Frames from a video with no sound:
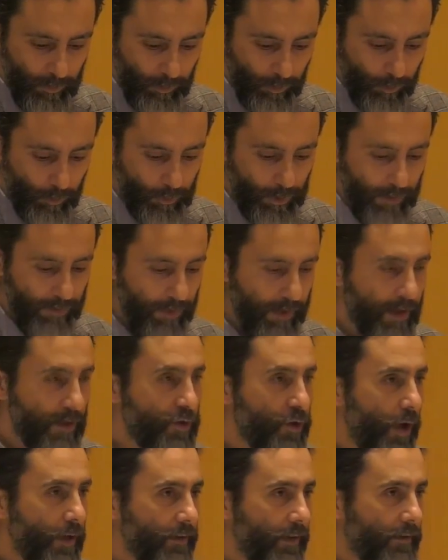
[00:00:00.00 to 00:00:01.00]
look at the
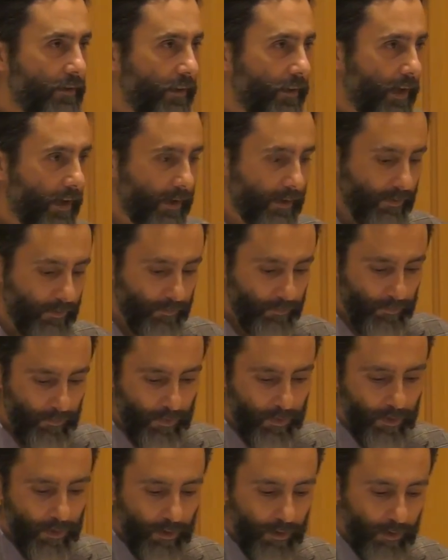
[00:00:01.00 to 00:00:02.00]
agenda tonight,
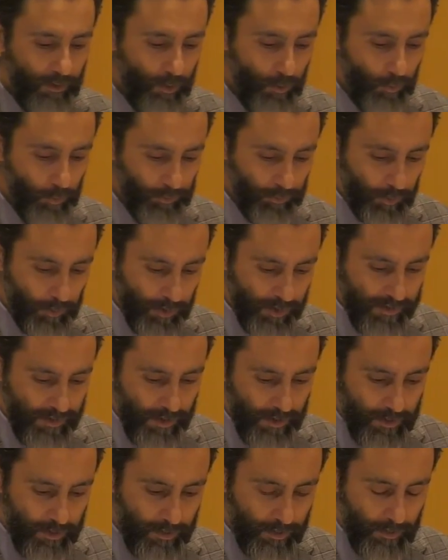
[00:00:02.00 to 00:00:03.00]
you will notice
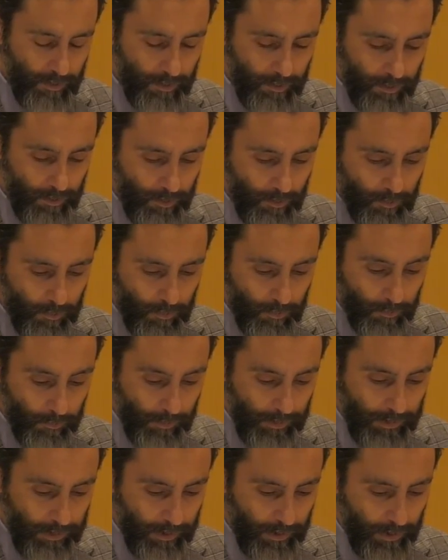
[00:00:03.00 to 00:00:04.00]
that
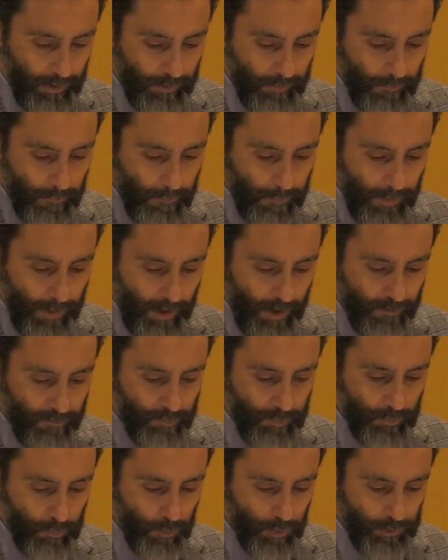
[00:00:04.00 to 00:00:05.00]
we uh,
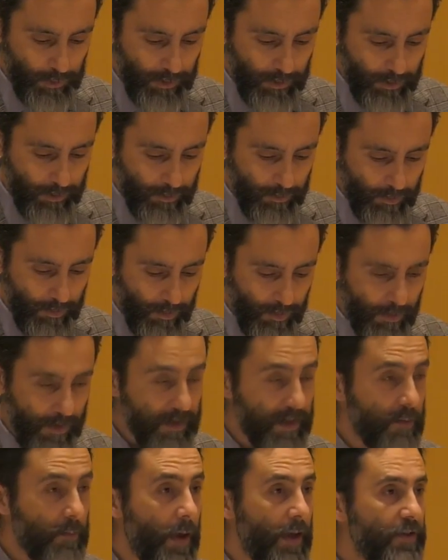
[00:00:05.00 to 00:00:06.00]
have been working
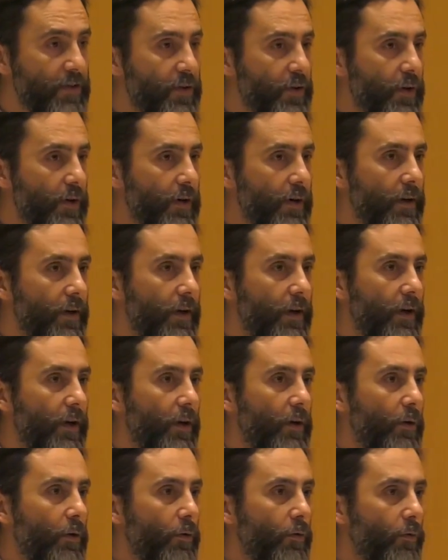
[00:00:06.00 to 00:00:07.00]
this semester
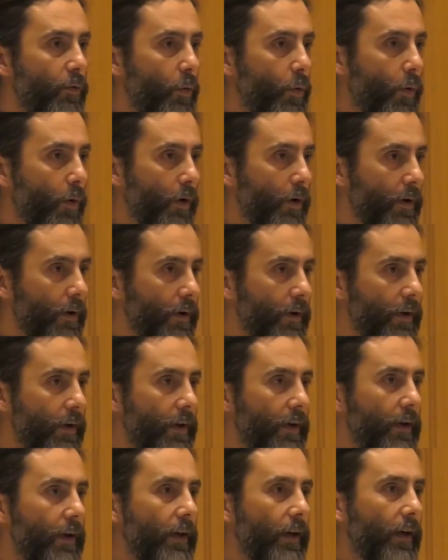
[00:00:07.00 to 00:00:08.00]
for
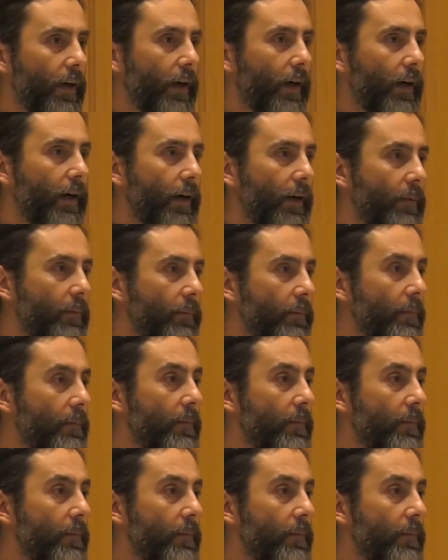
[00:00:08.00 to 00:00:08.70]
uh,